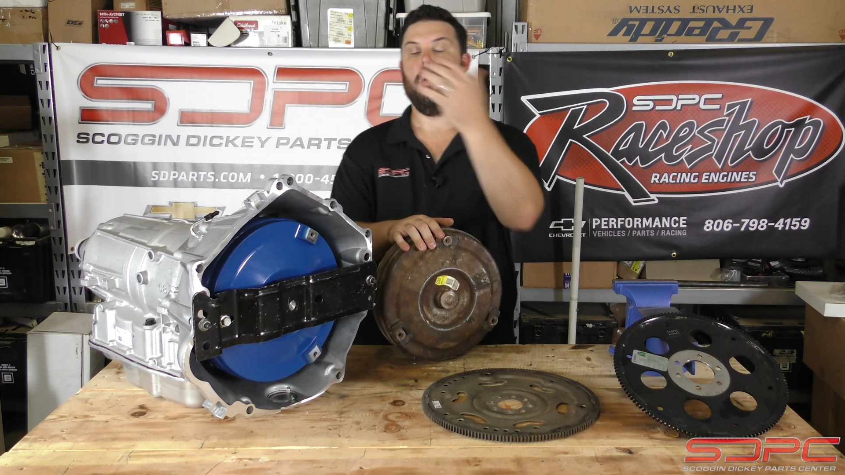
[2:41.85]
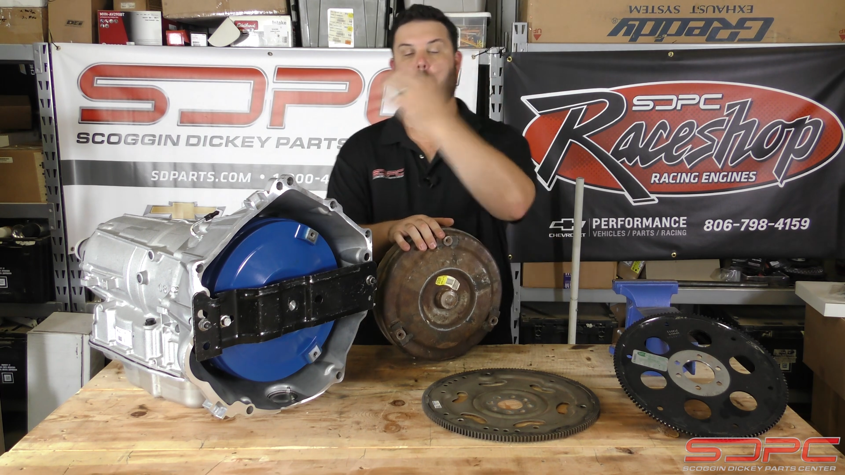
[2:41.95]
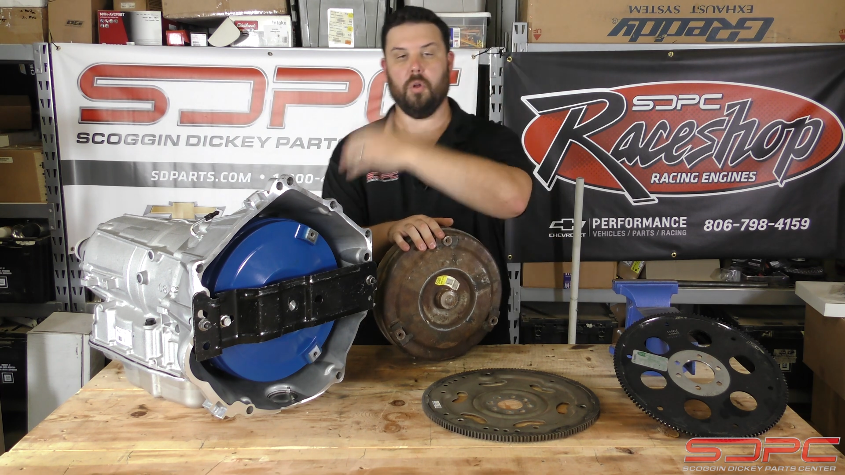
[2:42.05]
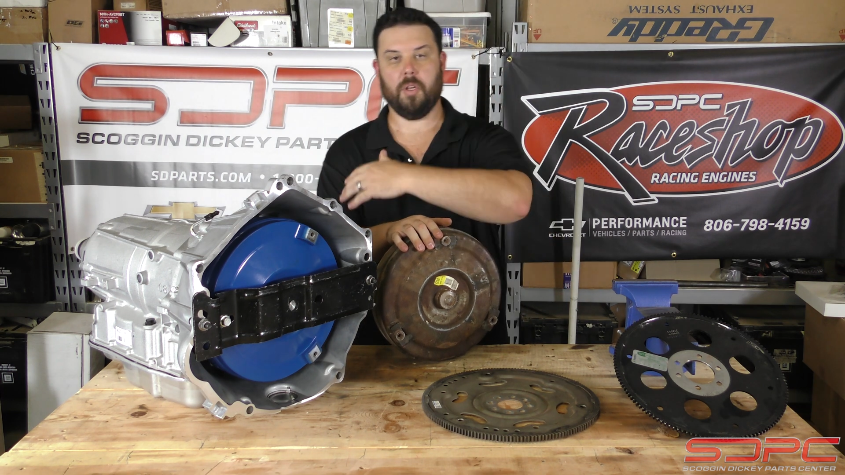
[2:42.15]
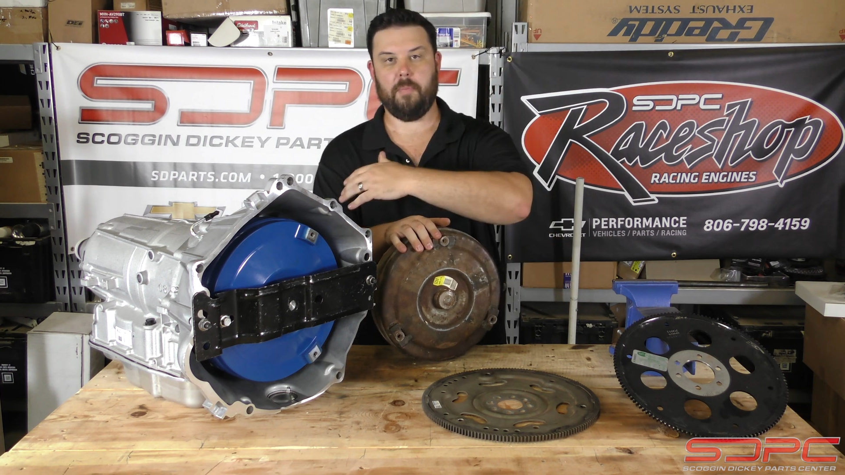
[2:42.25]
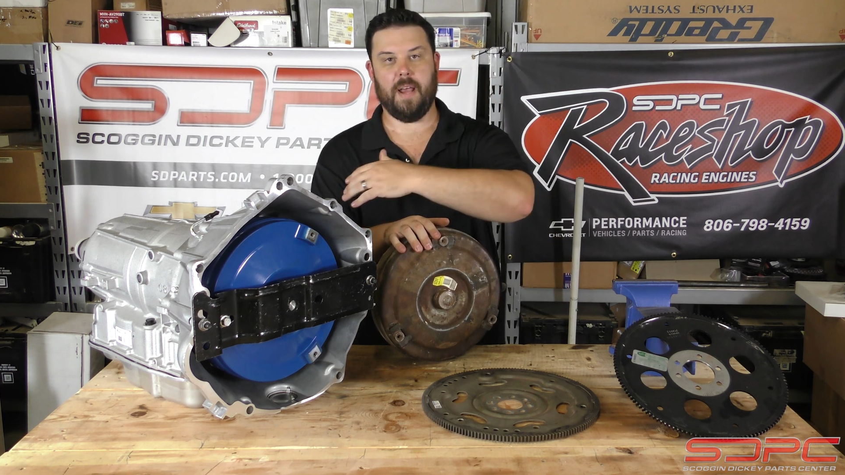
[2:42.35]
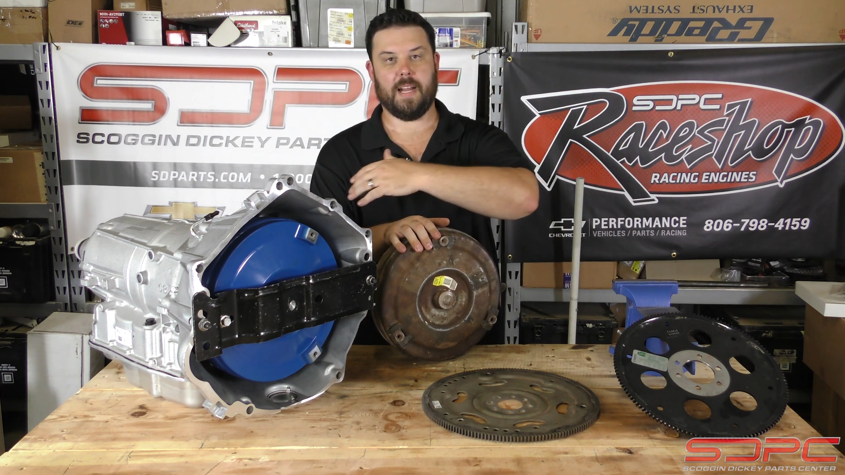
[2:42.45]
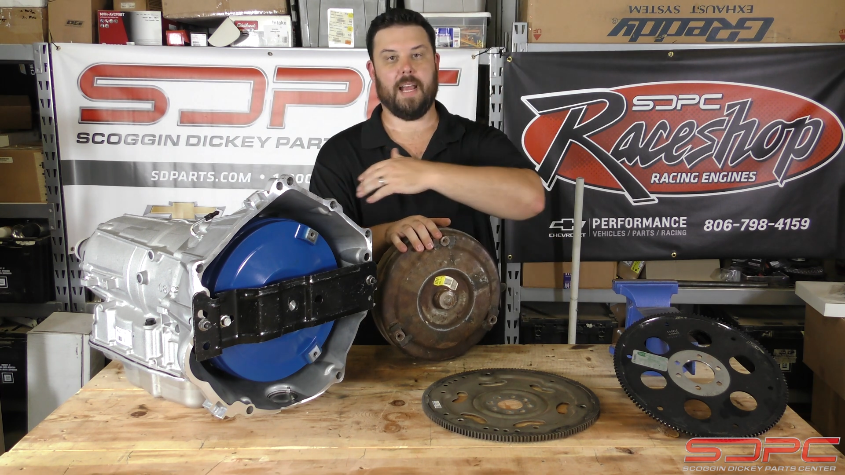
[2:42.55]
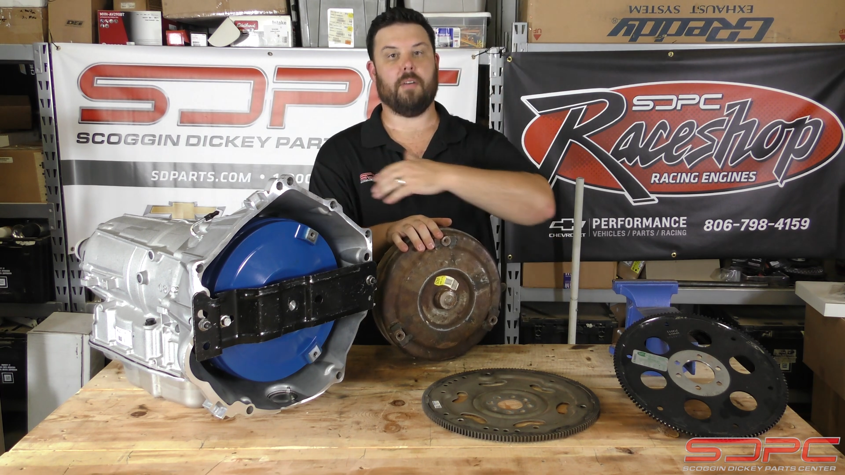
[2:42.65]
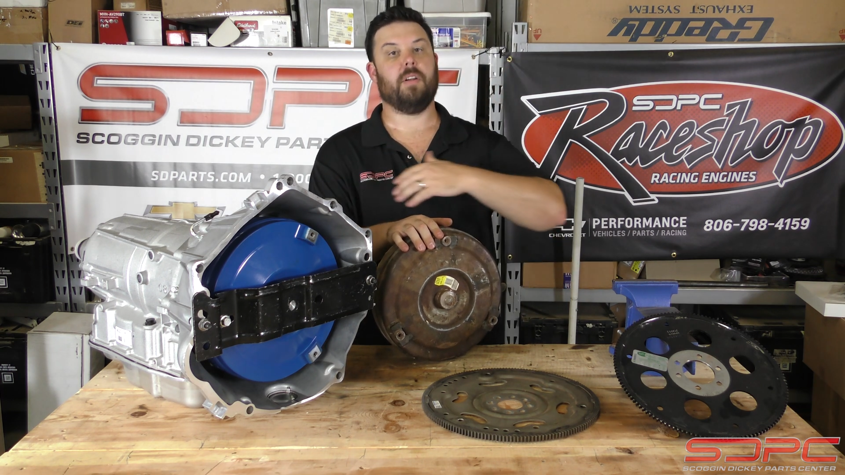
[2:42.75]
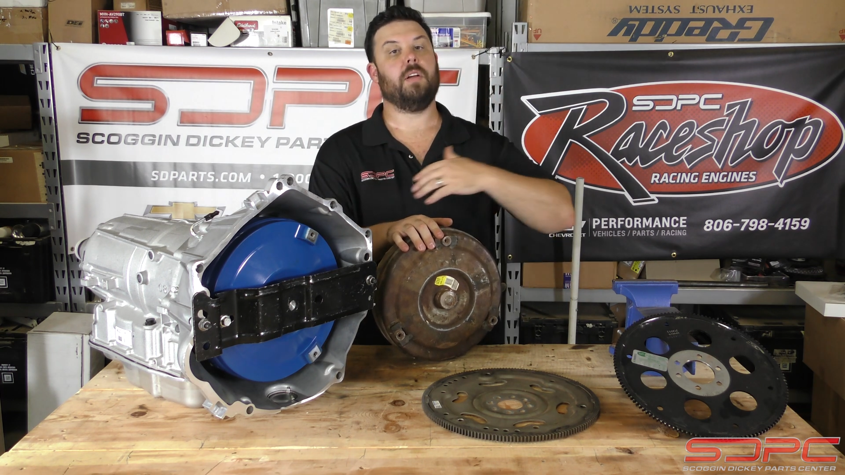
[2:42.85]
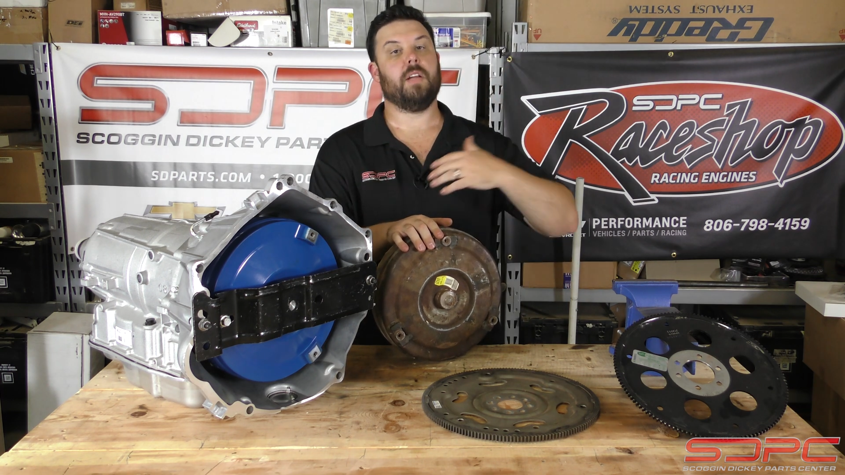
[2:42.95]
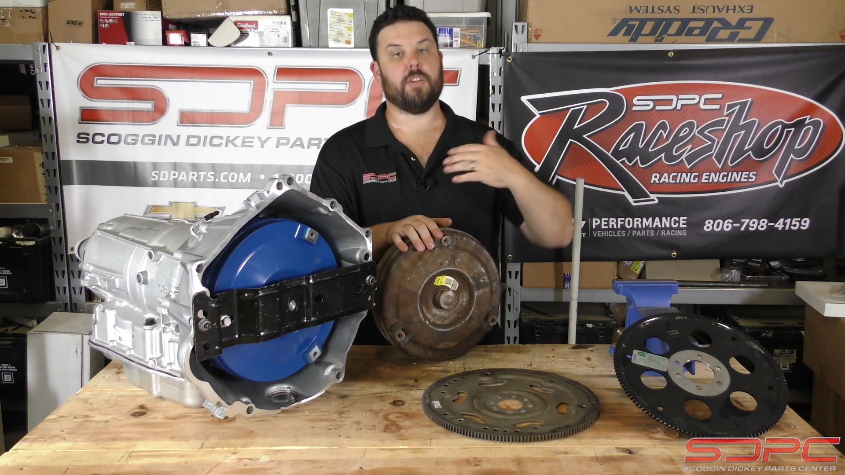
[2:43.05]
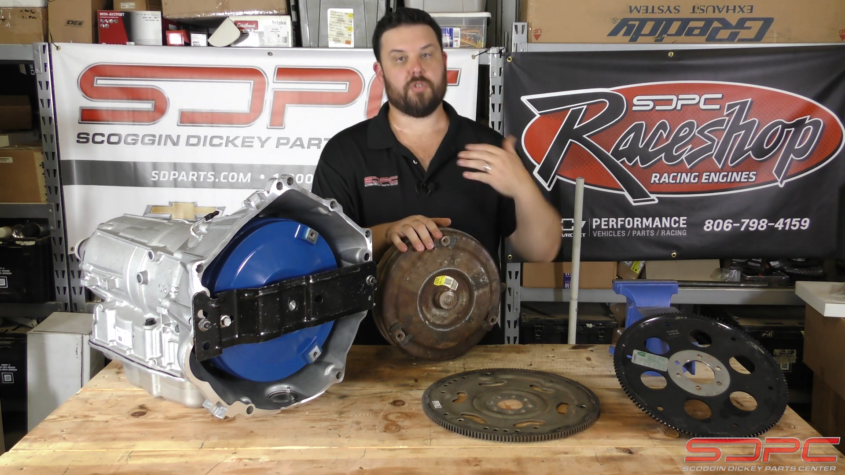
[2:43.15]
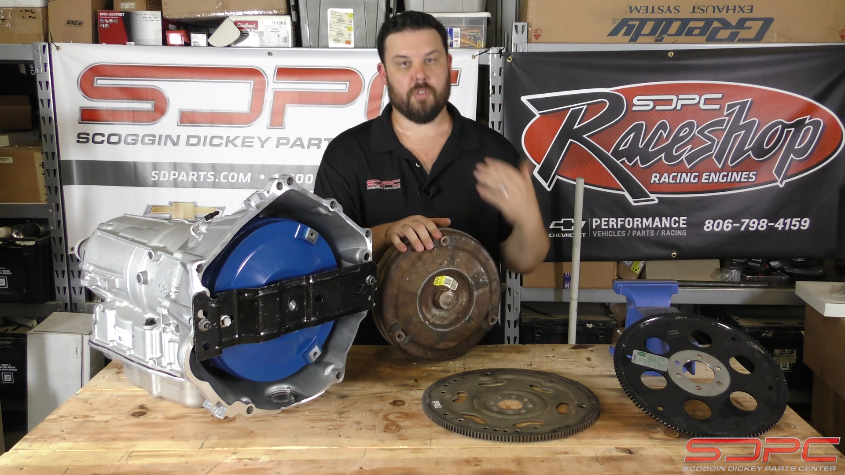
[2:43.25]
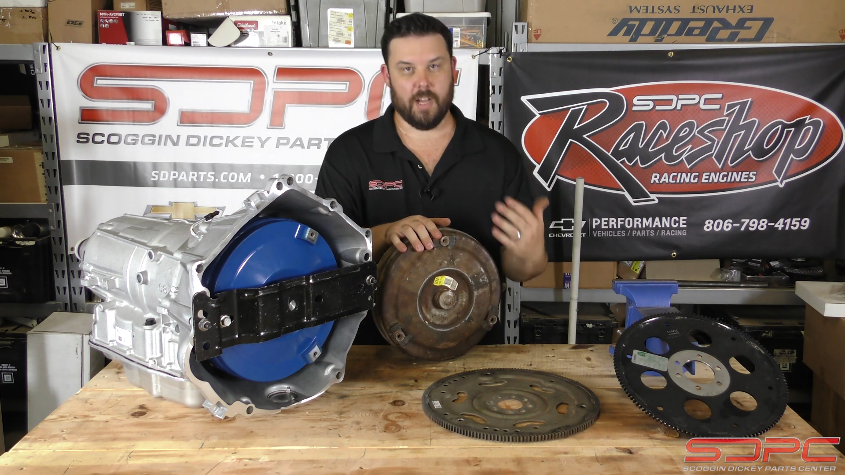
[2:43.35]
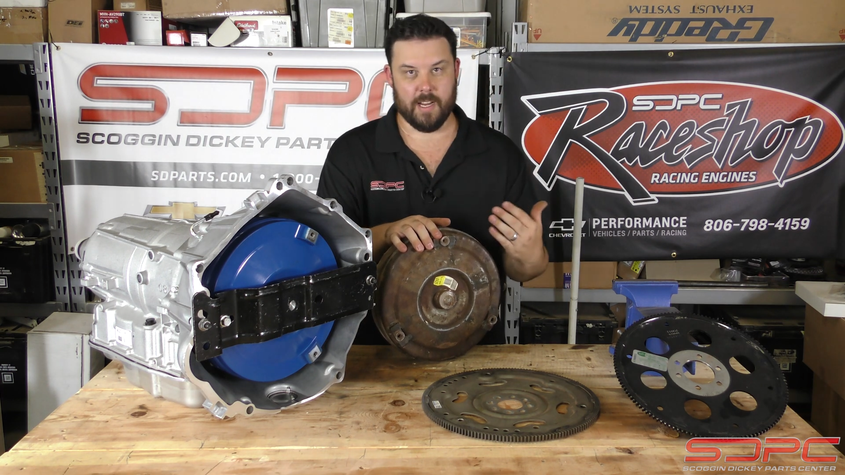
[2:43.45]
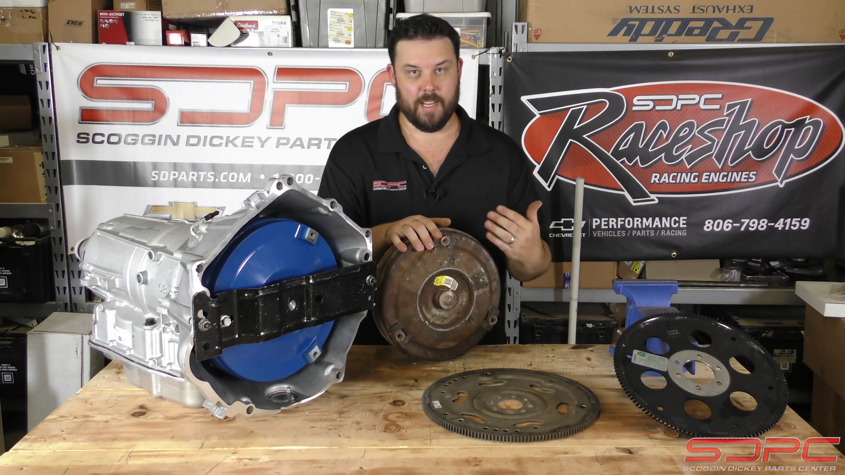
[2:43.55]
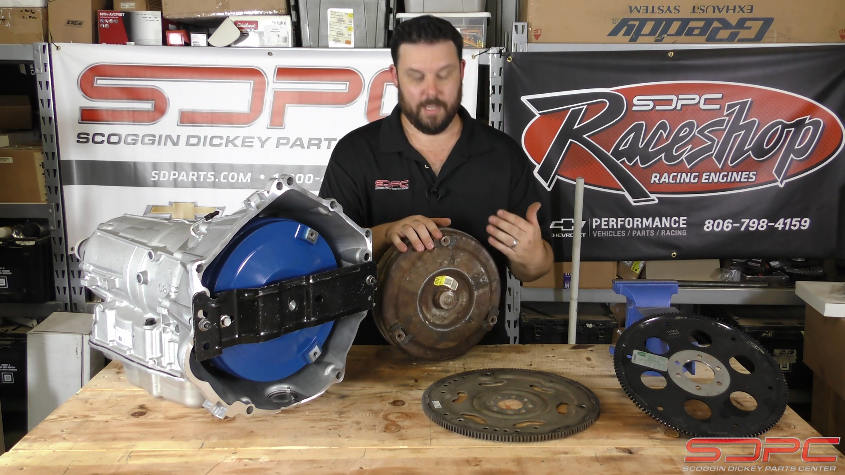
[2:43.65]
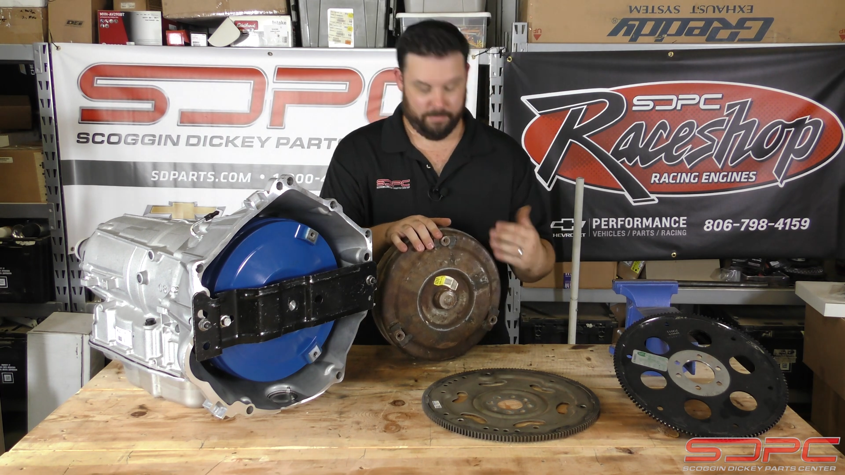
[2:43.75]
Pull it back out and try
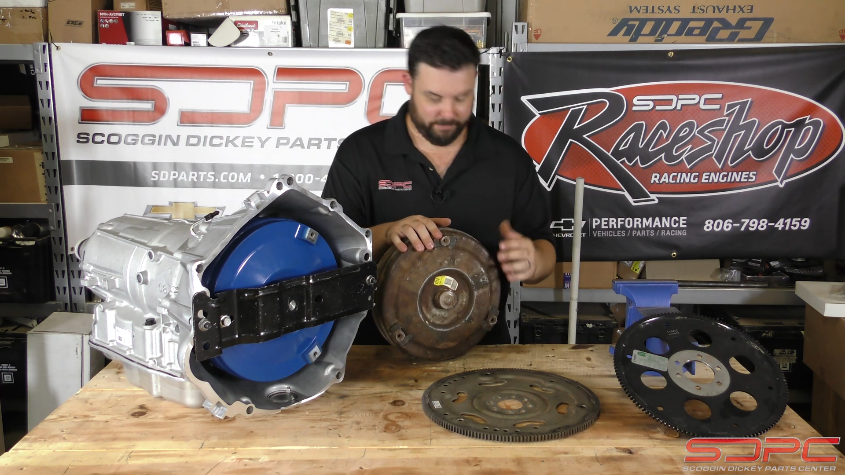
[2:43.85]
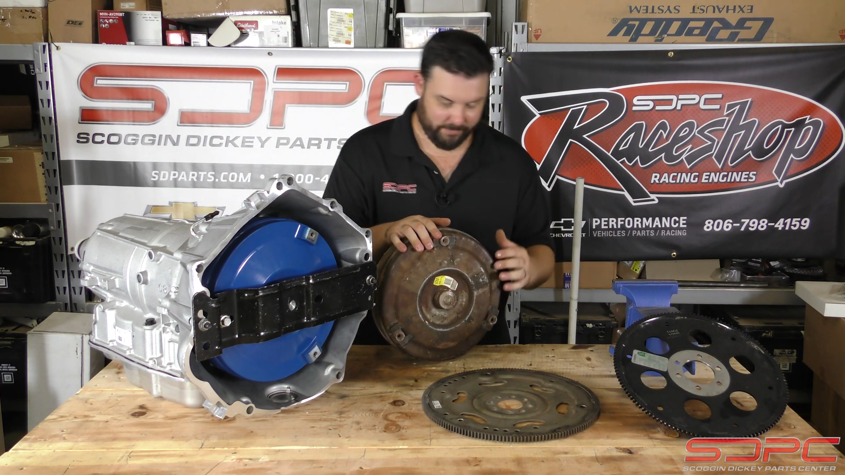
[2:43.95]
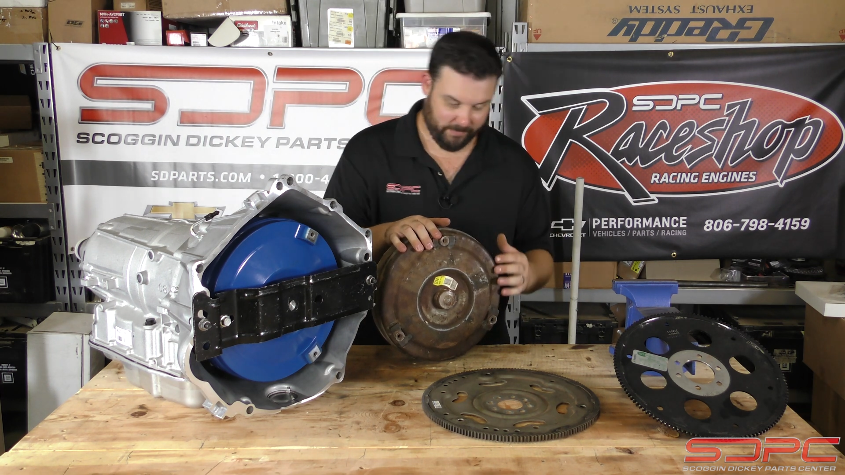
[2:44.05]
again.